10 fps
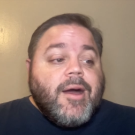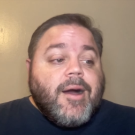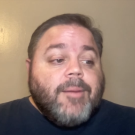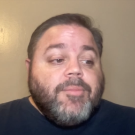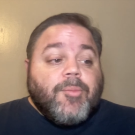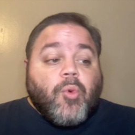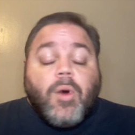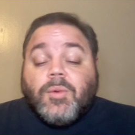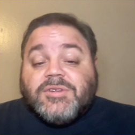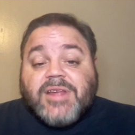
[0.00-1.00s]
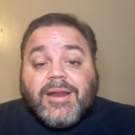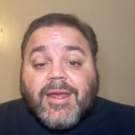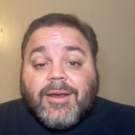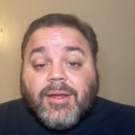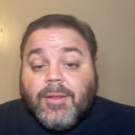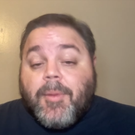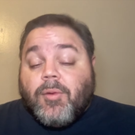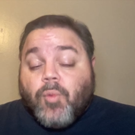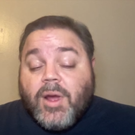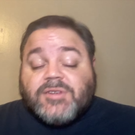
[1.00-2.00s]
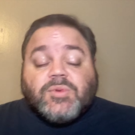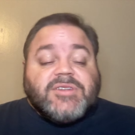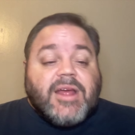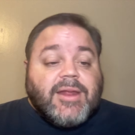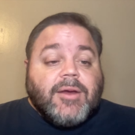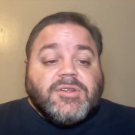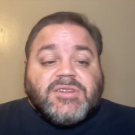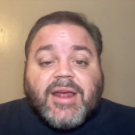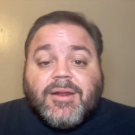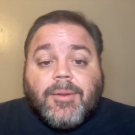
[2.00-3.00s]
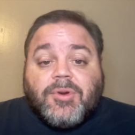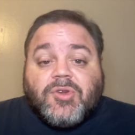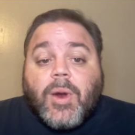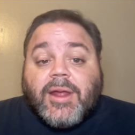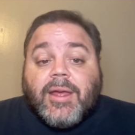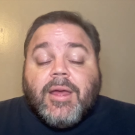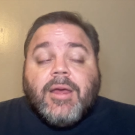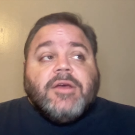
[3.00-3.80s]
um, number one was san diego in the mountain west was san diego state at number 20